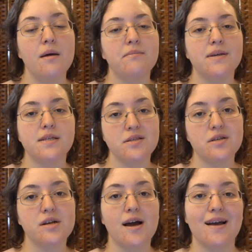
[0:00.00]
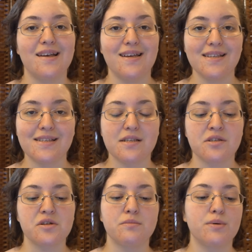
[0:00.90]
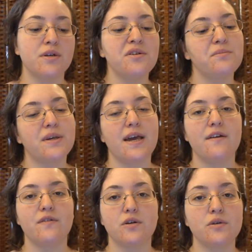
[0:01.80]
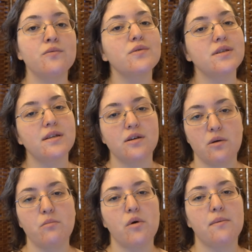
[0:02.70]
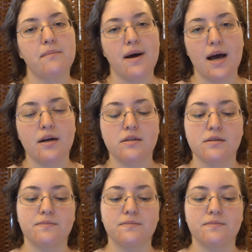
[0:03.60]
My sister got his sister, but her behavior was a little more mild.